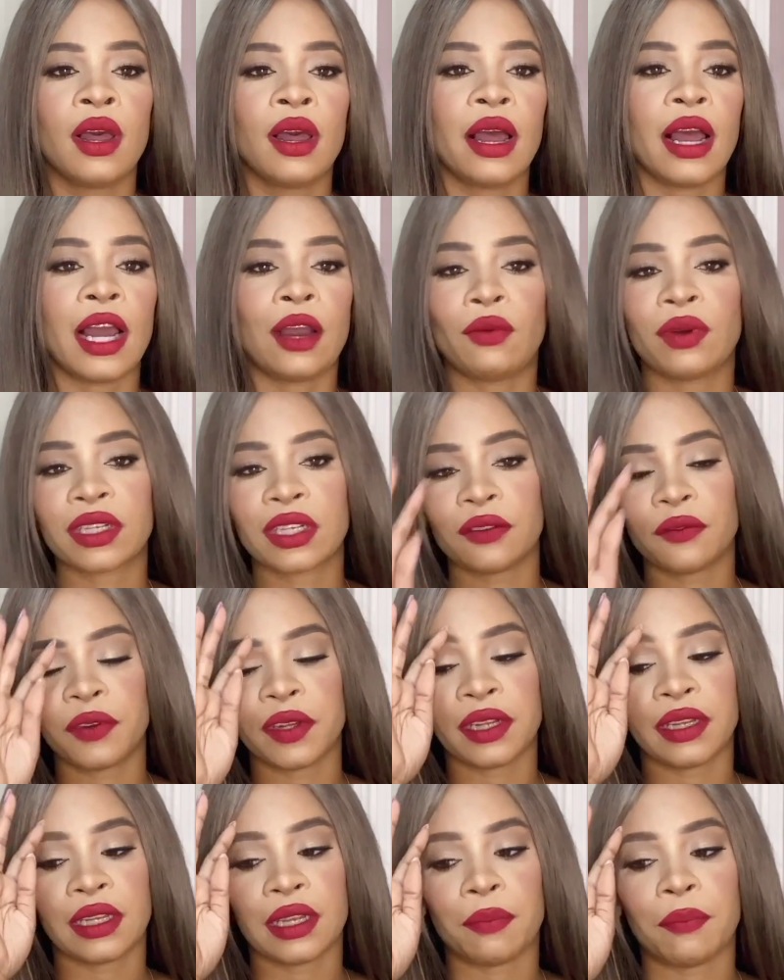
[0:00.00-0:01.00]
I wasn't
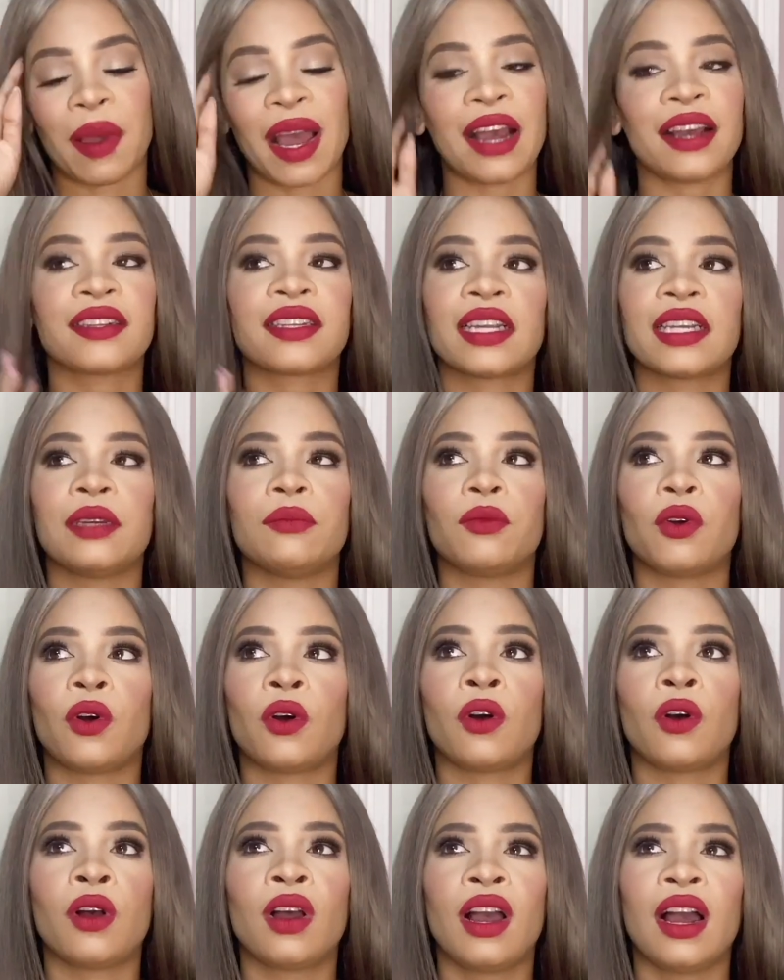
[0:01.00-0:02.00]
feeling the bangs
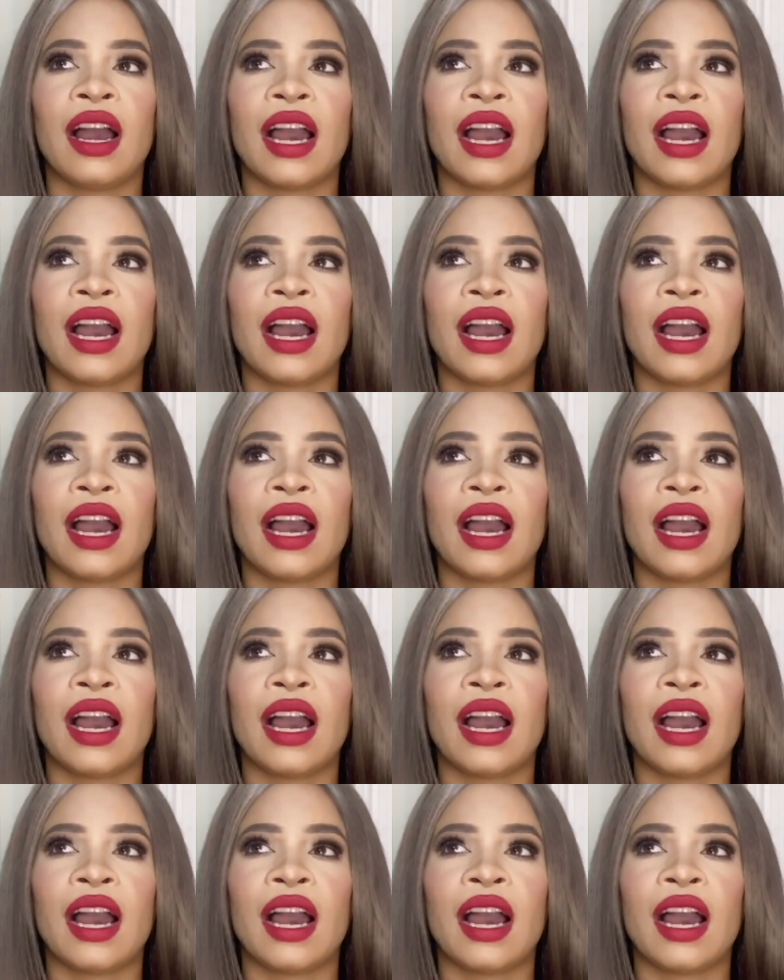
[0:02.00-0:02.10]
anymore.